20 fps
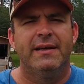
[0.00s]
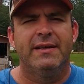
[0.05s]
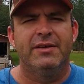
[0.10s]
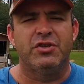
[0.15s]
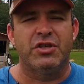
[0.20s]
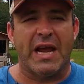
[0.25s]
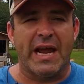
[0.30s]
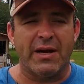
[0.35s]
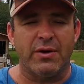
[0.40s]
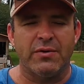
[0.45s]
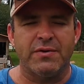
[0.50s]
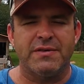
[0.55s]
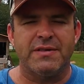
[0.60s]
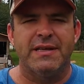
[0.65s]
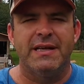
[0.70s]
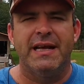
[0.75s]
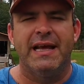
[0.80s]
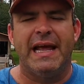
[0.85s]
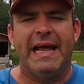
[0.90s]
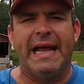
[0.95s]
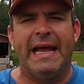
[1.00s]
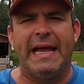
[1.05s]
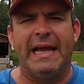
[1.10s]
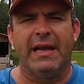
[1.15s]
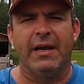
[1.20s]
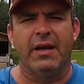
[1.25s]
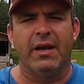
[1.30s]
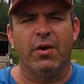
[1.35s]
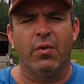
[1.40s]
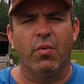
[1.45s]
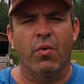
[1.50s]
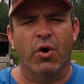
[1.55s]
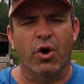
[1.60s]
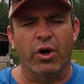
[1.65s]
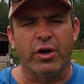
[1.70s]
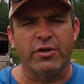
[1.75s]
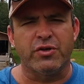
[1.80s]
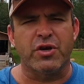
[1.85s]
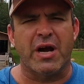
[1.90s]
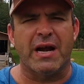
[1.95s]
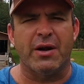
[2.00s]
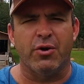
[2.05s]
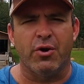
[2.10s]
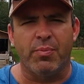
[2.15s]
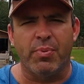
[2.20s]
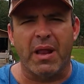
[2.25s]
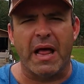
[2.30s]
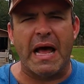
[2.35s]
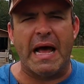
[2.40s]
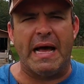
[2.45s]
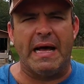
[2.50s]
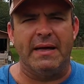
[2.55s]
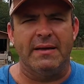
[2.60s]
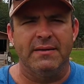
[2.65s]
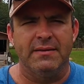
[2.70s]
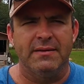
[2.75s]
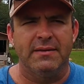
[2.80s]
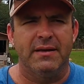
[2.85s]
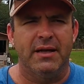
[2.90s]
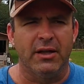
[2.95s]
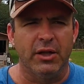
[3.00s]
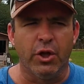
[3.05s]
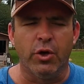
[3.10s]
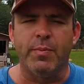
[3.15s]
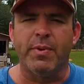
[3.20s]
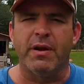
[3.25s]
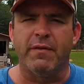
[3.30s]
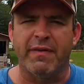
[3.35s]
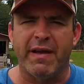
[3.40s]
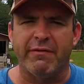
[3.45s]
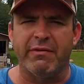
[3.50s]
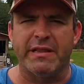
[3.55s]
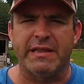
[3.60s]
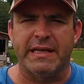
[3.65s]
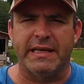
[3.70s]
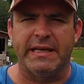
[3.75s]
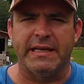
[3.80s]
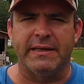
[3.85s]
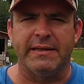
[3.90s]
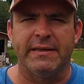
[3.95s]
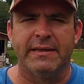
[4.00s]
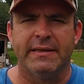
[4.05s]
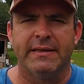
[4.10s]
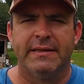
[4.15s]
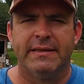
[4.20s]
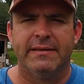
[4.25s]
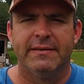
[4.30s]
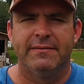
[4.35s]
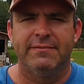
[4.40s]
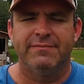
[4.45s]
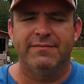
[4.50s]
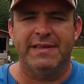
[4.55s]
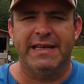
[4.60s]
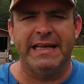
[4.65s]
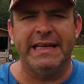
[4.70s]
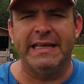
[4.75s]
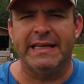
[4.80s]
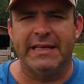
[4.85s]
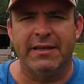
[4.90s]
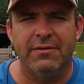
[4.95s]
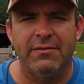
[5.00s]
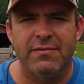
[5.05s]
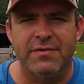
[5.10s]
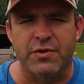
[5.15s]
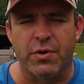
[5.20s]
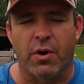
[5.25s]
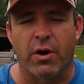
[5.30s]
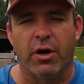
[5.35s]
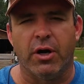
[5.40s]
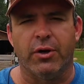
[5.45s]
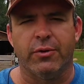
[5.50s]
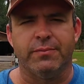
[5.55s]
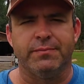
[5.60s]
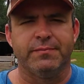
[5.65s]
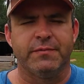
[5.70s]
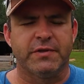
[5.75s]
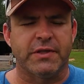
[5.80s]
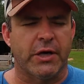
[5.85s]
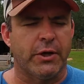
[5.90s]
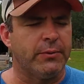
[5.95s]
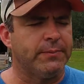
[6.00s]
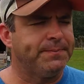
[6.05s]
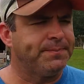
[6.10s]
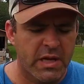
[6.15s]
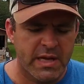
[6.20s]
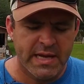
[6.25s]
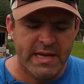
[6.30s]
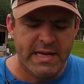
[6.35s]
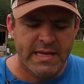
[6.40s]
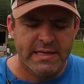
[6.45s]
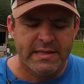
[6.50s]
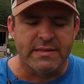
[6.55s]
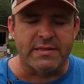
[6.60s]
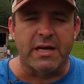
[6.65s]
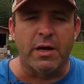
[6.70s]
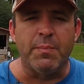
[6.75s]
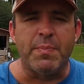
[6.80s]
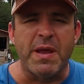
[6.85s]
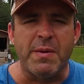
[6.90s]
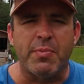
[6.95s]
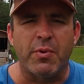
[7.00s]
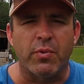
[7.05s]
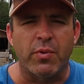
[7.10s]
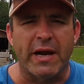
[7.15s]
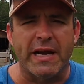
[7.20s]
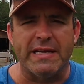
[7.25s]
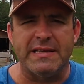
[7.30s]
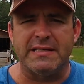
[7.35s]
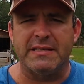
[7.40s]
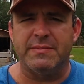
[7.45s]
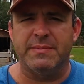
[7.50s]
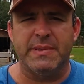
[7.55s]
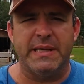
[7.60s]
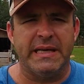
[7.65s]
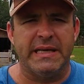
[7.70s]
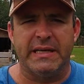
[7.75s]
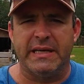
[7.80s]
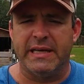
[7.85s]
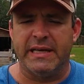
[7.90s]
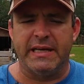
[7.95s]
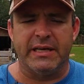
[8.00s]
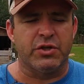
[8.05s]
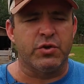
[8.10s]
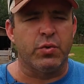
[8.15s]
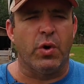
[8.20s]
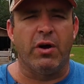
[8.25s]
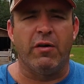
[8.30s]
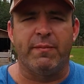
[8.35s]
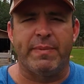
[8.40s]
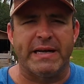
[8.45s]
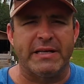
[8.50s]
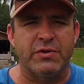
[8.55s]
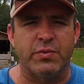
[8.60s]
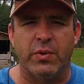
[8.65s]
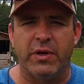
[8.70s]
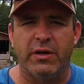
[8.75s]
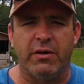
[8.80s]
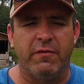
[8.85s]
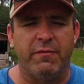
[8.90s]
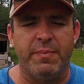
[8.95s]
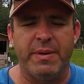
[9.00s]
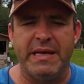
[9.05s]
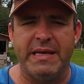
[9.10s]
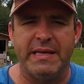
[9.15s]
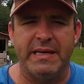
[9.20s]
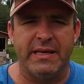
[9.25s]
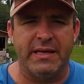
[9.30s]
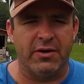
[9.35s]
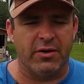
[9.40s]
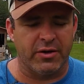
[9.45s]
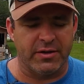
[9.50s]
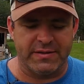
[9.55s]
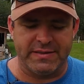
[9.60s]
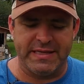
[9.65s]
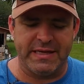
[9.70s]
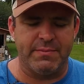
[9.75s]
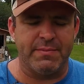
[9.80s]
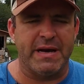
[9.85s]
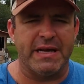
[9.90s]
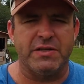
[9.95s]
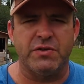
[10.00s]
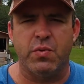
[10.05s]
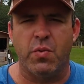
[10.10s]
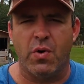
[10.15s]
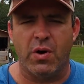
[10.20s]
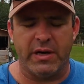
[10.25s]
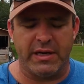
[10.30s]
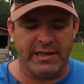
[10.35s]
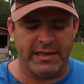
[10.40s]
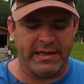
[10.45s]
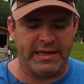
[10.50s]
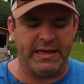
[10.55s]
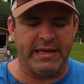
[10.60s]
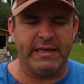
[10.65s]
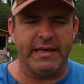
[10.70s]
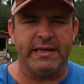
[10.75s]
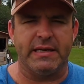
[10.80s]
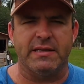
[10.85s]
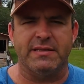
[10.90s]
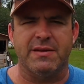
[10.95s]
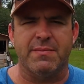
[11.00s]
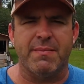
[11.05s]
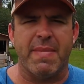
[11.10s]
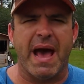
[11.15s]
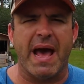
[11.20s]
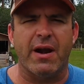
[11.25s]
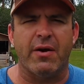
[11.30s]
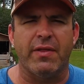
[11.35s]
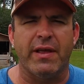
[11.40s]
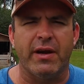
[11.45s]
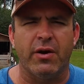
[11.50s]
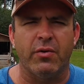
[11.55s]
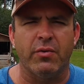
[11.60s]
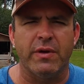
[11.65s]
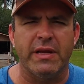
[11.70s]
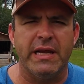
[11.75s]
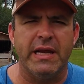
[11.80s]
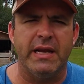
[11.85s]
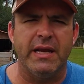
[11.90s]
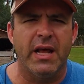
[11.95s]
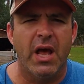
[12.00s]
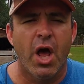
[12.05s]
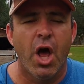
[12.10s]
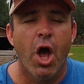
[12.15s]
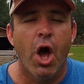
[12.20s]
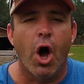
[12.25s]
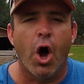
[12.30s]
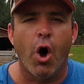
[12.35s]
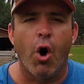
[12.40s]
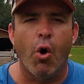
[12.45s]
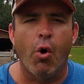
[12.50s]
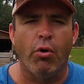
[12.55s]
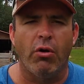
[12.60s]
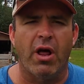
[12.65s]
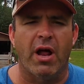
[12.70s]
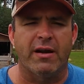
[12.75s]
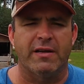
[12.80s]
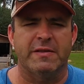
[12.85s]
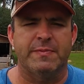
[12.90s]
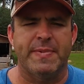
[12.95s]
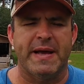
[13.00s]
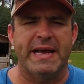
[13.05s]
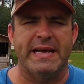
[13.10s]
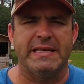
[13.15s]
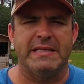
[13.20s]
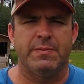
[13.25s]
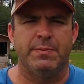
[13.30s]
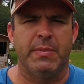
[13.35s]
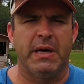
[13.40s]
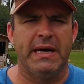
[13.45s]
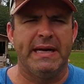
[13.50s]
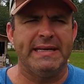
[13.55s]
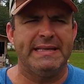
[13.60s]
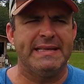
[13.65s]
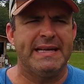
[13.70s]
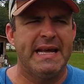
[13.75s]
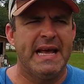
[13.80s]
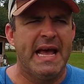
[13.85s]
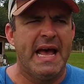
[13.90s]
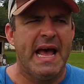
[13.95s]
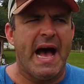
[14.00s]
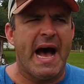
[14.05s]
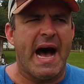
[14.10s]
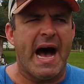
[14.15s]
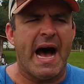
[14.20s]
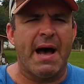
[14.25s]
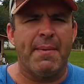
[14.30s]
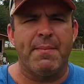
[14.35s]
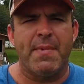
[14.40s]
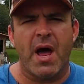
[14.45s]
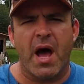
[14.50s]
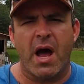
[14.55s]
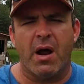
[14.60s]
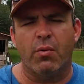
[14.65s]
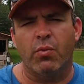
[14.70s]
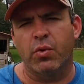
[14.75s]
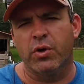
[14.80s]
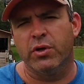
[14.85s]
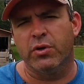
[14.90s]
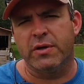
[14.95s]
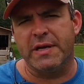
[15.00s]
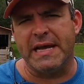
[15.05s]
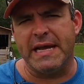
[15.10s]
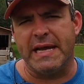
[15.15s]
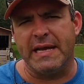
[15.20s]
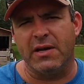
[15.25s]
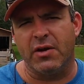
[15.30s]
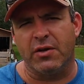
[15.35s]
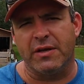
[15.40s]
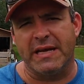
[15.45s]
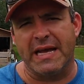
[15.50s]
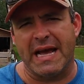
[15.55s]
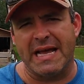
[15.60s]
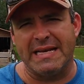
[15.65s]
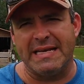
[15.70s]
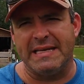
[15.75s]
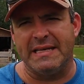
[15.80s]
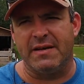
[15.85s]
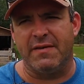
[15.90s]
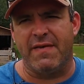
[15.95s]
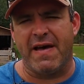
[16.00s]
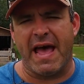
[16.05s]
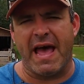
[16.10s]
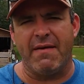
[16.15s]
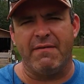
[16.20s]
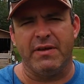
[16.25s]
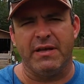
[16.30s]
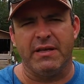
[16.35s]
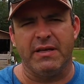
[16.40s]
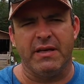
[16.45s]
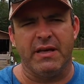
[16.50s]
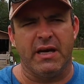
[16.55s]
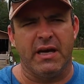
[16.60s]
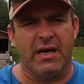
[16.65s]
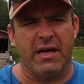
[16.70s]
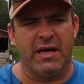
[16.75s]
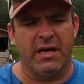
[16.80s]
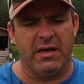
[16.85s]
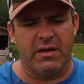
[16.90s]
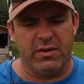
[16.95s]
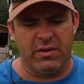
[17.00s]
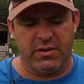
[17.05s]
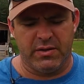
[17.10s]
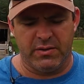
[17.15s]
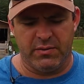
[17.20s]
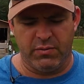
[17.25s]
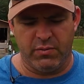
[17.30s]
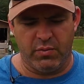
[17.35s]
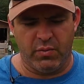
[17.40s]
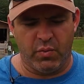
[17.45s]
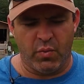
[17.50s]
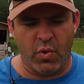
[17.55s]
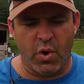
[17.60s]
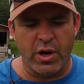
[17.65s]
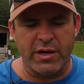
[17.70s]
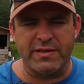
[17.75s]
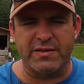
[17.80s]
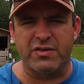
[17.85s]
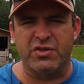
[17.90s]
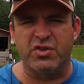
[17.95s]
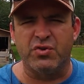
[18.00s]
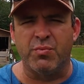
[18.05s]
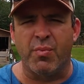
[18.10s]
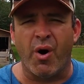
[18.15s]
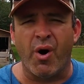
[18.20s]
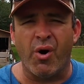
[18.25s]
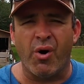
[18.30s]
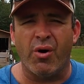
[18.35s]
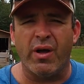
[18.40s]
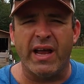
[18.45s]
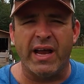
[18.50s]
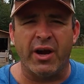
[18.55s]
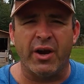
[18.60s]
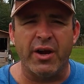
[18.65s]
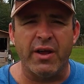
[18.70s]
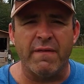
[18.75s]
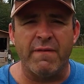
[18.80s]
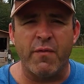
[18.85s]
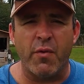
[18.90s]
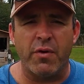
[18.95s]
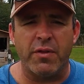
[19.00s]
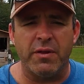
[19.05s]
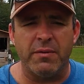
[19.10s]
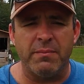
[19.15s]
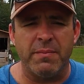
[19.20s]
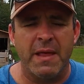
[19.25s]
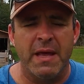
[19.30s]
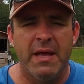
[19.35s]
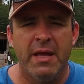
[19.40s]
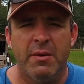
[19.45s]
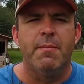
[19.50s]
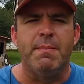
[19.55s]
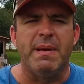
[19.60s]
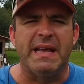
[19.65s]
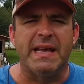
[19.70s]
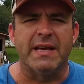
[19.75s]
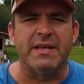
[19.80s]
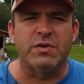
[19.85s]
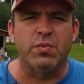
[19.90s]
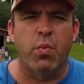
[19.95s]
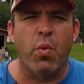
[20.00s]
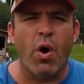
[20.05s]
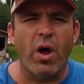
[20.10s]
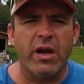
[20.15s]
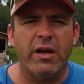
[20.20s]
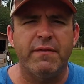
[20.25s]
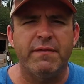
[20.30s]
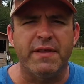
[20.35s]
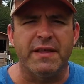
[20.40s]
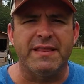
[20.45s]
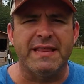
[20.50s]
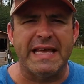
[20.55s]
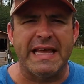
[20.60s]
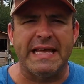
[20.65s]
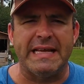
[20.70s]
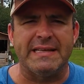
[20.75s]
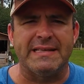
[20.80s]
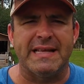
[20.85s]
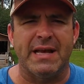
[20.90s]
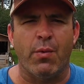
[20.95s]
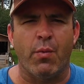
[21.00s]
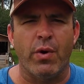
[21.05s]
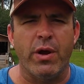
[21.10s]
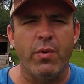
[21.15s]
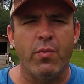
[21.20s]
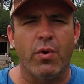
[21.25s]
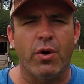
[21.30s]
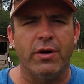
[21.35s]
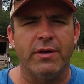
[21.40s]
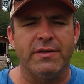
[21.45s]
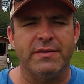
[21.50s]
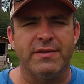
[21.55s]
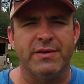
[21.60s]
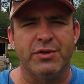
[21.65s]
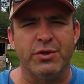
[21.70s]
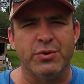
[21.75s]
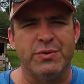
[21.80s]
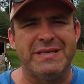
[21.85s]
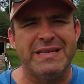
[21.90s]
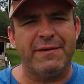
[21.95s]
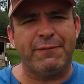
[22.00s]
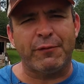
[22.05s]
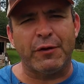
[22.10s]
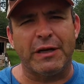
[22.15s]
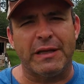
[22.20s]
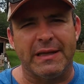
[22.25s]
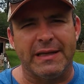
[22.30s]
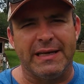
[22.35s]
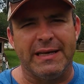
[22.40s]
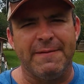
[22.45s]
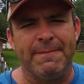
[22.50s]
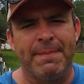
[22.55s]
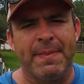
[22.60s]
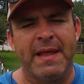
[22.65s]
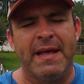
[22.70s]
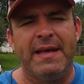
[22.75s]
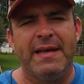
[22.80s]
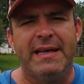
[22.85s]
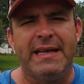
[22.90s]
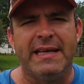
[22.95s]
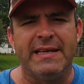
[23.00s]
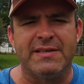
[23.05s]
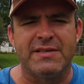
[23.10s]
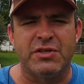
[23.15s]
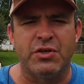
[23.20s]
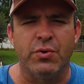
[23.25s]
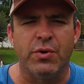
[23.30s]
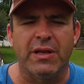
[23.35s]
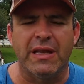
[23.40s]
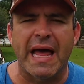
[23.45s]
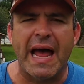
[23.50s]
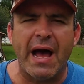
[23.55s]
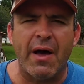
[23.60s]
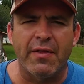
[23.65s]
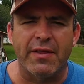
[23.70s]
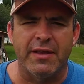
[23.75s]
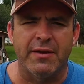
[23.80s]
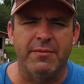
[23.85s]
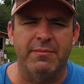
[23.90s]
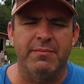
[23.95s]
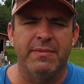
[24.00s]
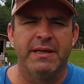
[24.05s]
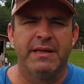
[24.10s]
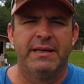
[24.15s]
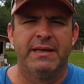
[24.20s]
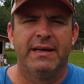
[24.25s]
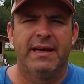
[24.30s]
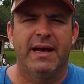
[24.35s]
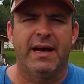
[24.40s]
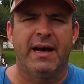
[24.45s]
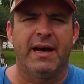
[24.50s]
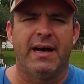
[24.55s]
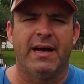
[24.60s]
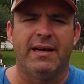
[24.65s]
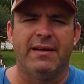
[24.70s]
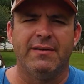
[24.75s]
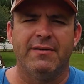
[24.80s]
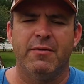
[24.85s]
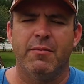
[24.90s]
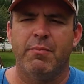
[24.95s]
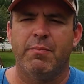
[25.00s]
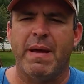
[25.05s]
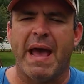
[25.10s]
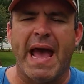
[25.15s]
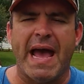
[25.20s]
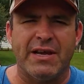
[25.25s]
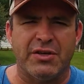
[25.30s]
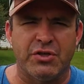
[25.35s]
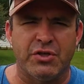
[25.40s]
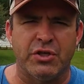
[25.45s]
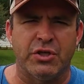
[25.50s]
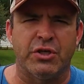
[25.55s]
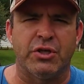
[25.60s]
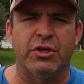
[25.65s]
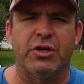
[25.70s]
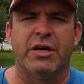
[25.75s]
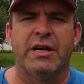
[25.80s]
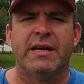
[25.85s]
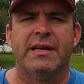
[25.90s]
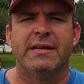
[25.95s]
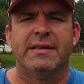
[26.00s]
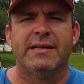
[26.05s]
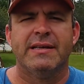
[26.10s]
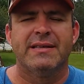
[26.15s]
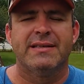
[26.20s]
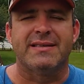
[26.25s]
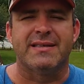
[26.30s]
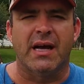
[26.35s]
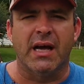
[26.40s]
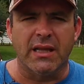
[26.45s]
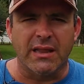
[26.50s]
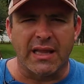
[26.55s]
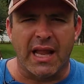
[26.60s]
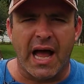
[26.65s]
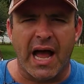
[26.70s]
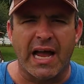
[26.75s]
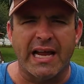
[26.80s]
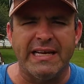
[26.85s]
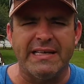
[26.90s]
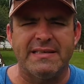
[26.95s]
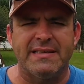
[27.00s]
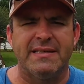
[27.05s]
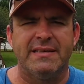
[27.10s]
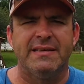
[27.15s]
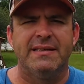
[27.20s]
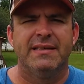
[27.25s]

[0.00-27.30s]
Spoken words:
channels, and we're going to try to apply a little bit of everything into our own. So some people raise them in a 12 by 12 pen or a 10 by 20. It doesn't matter. They don't need a whole lot of space, but I'm not real keen on the idea of having one small area for them, because one of the things that we want to do differently is to allow them pasture, sunlight,